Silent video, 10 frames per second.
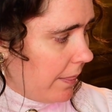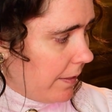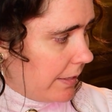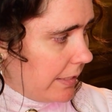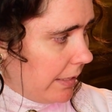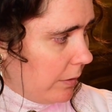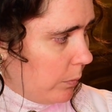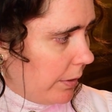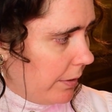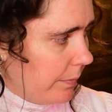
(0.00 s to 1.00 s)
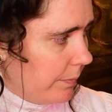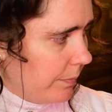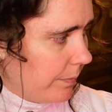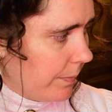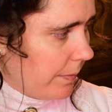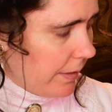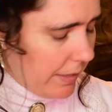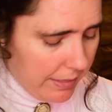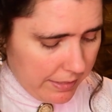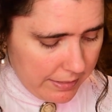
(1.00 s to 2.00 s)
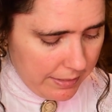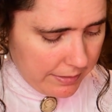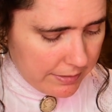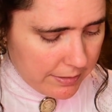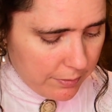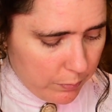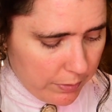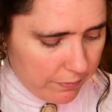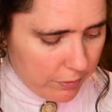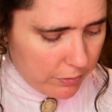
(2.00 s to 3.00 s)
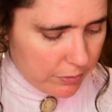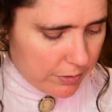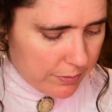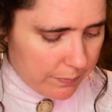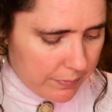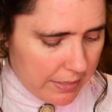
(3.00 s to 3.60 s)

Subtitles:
the Delaware and Hudson rivers